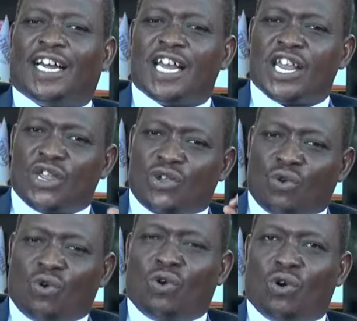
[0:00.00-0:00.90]

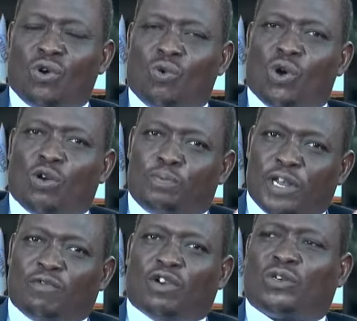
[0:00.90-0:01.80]
you will be
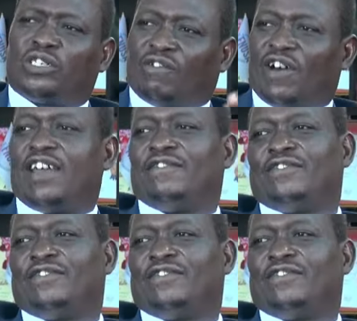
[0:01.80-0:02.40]
able to survive.